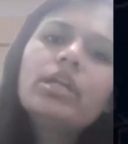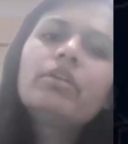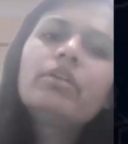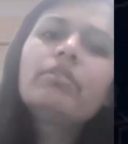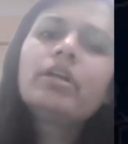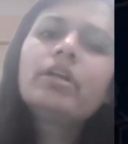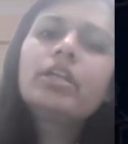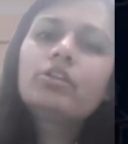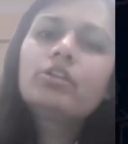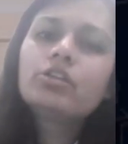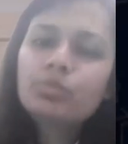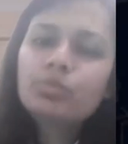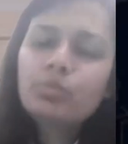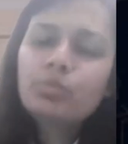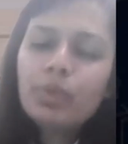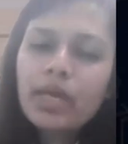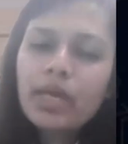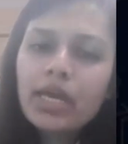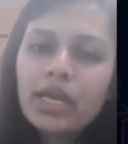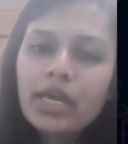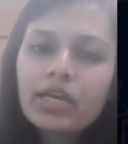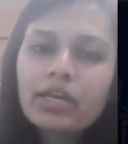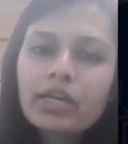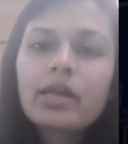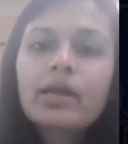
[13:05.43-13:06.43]
and only when
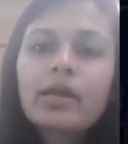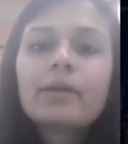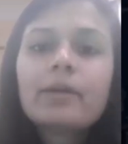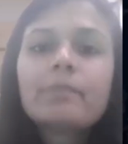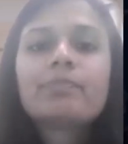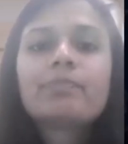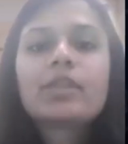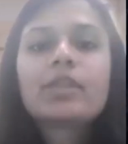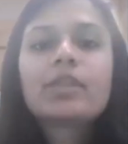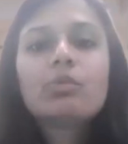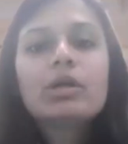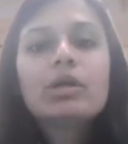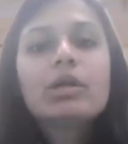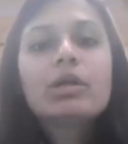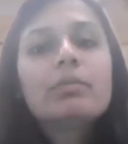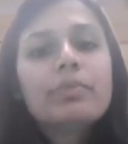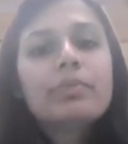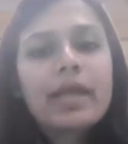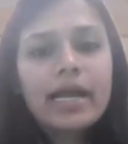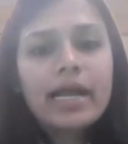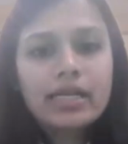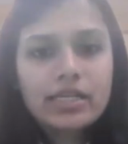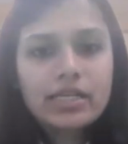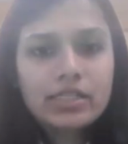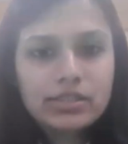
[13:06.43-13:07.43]
you speak,
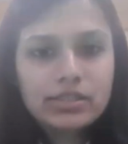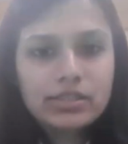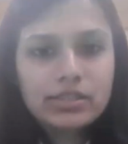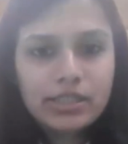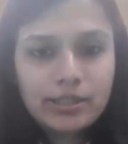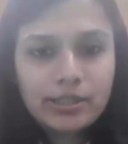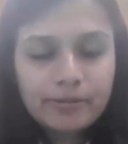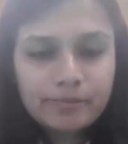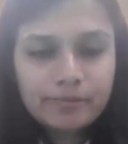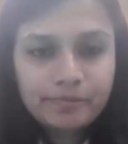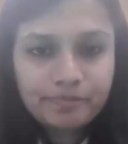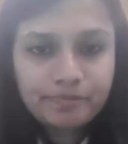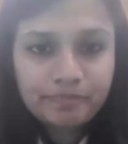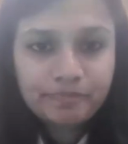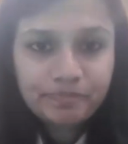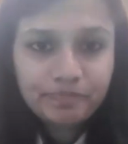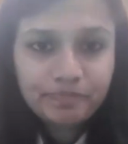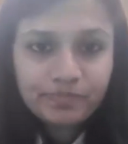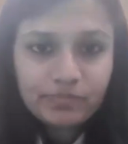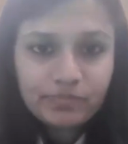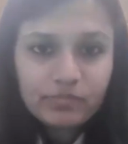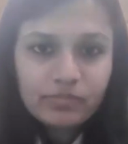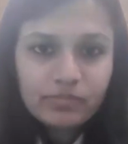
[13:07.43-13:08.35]
you will practice it.